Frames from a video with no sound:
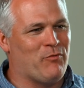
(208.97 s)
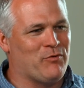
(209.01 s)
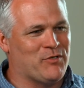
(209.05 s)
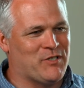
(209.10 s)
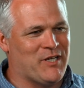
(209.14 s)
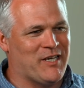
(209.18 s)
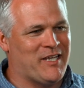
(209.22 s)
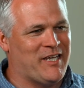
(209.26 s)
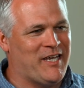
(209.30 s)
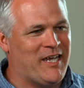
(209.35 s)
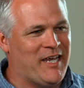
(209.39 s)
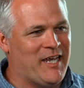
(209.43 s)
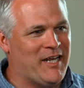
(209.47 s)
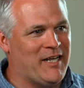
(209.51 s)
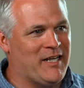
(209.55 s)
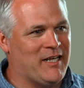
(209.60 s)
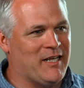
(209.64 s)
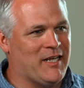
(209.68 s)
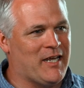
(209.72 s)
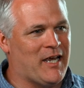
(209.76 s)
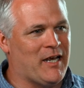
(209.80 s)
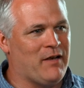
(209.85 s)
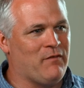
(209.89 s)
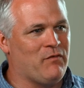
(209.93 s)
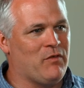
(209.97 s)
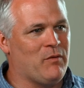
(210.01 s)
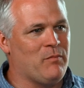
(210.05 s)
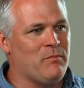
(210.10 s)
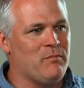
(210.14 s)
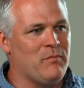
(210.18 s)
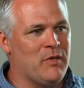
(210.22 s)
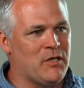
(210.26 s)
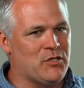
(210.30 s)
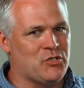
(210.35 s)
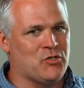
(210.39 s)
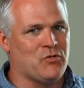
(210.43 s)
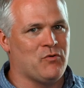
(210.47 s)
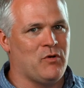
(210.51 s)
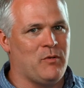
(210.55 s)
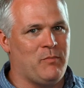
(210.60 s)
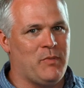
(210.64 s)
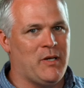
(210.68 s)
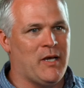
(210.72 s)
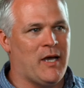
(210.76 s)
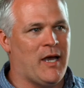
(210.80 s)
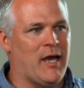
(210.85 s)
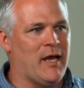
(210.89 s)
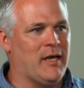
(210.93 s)
was a kid and kind of the mystery
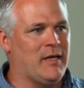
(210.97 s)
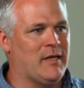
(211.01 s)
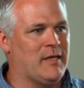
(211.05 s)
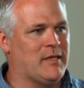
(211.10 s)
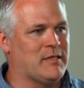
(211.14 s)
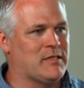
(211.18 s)
behind